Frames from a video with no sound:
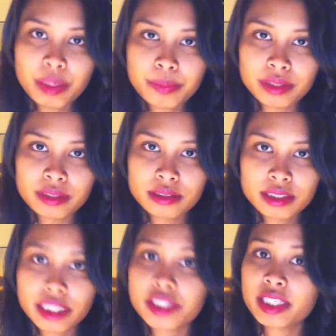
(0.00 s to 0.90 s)

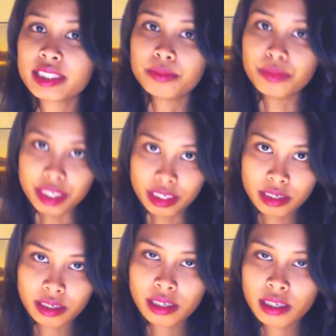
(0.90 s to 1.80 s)
people such as
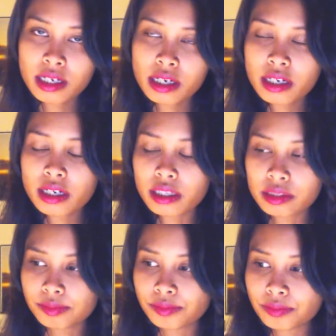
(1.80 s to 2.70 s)
me.
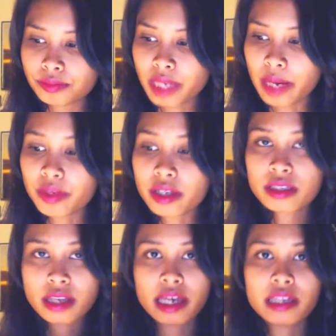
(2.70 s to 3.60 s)
I'm
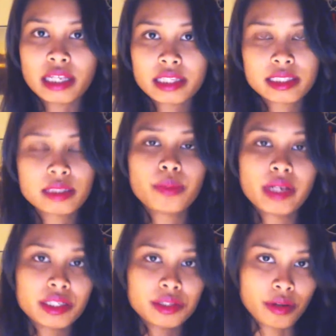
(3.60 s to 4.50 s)
not saying that this
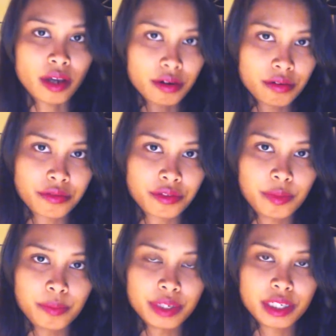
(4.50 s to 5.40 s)
applies to
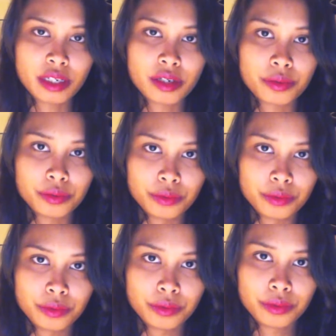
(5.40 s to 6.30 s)
everybody
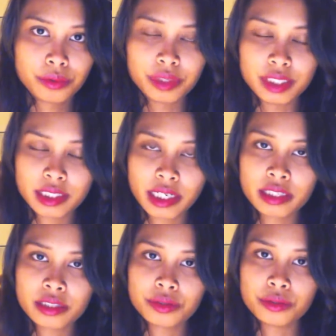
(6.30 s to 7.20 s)
who
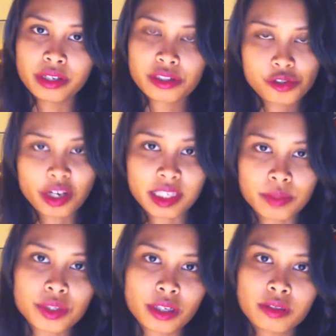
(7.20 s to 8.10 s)
decided to extract
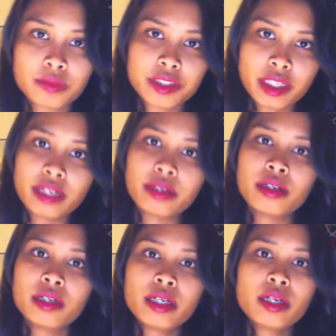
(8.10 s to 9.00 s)
themselves
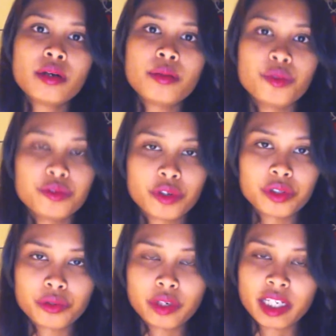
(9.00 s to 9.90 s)
and move
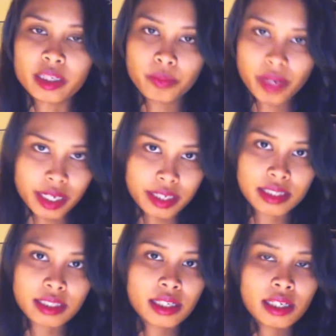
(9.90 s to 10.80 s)
on to another
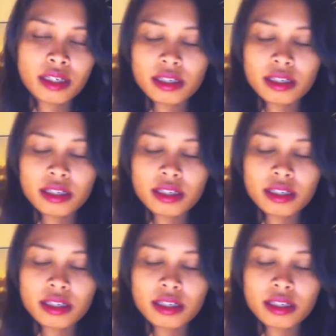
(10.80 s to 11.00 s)
place.